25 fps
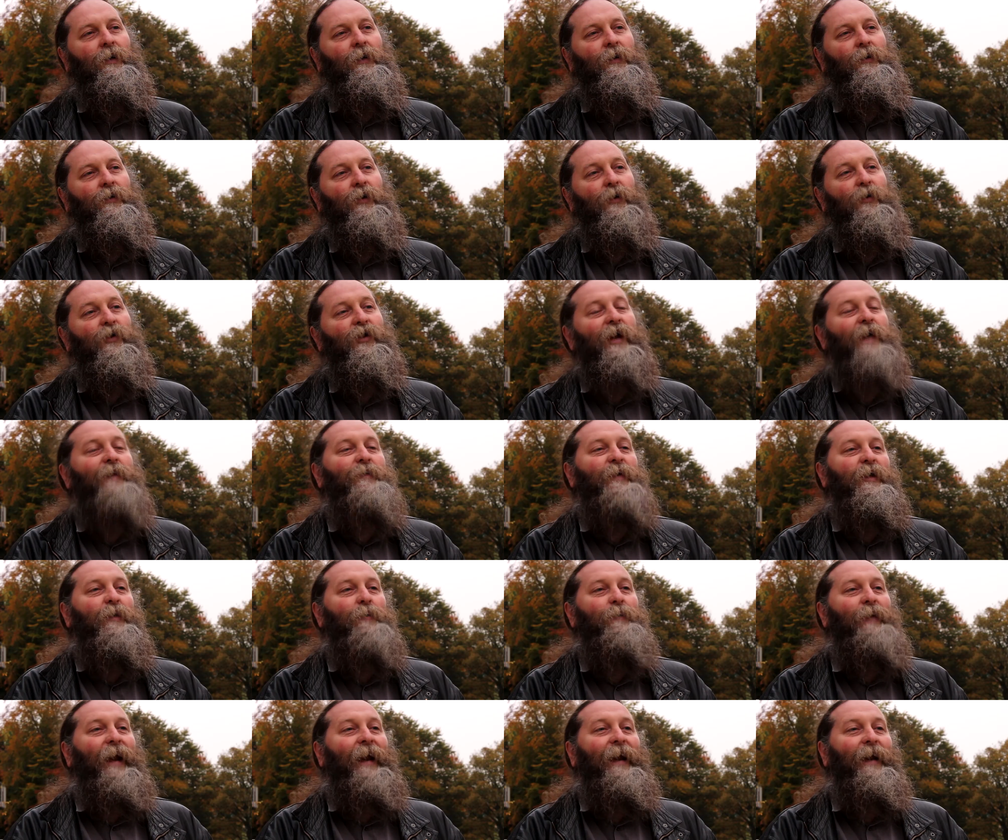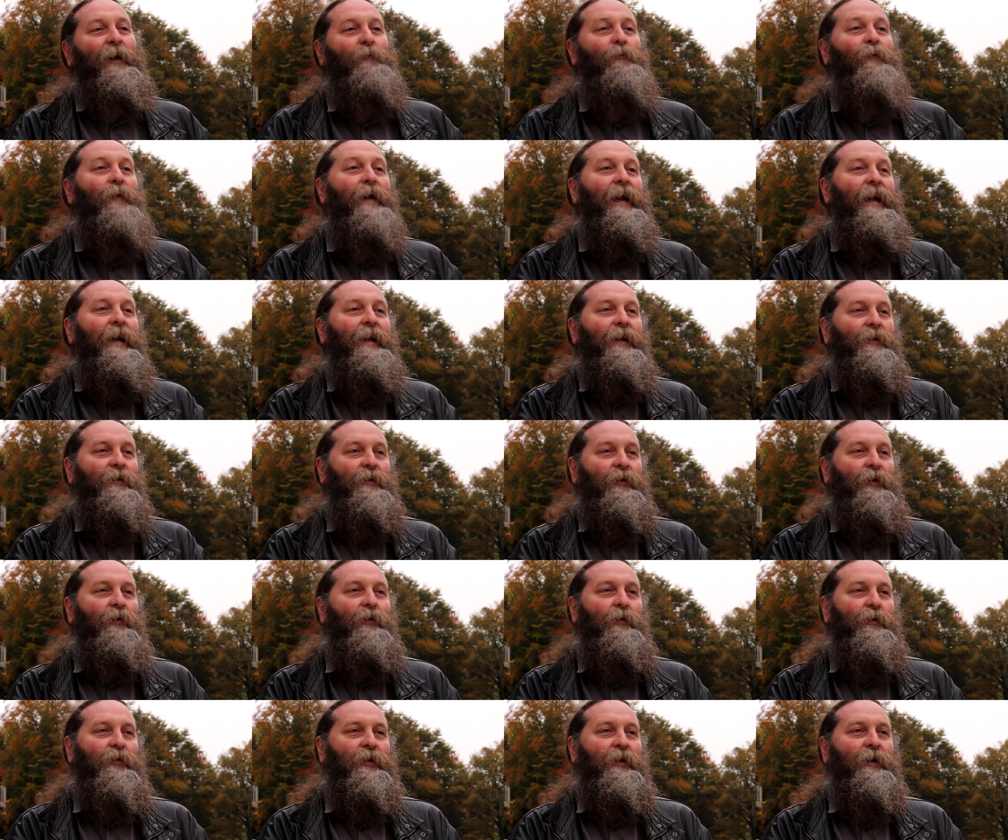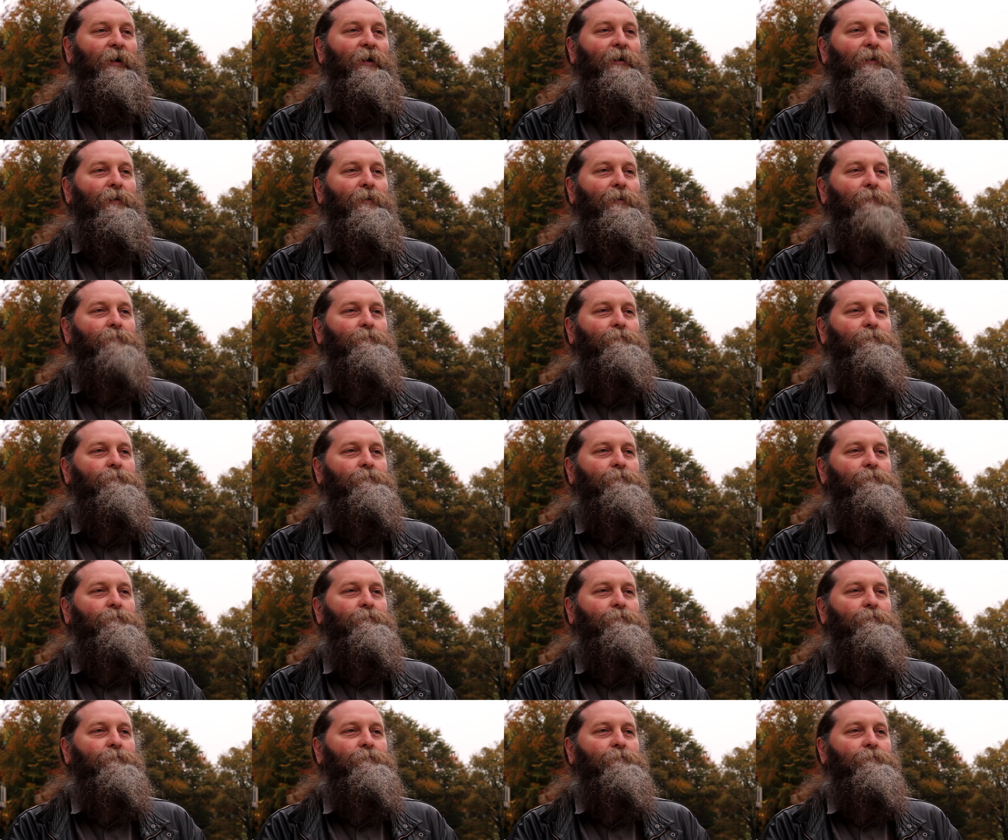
So saving the planet really doesn't cost the Earth.